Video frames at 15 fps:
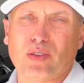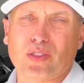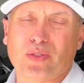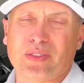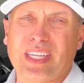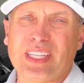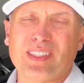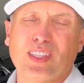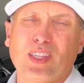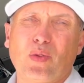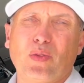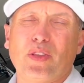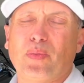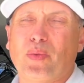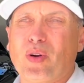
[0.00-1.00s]
So Tesla
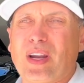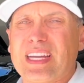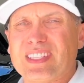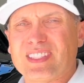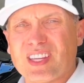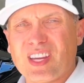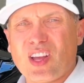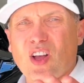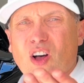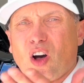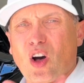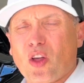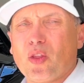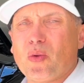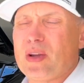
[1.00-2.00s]
lowered the price
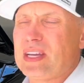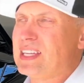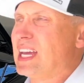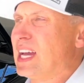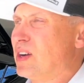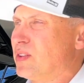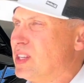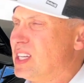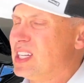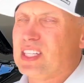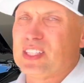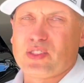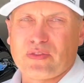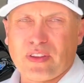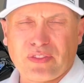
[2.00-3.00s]
all the way down
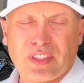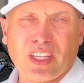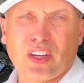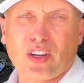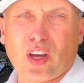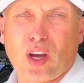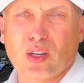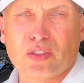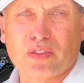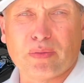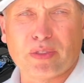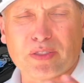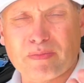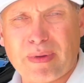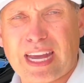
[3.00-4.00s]
$1,500 from
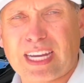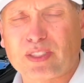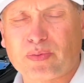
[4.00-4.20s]
its max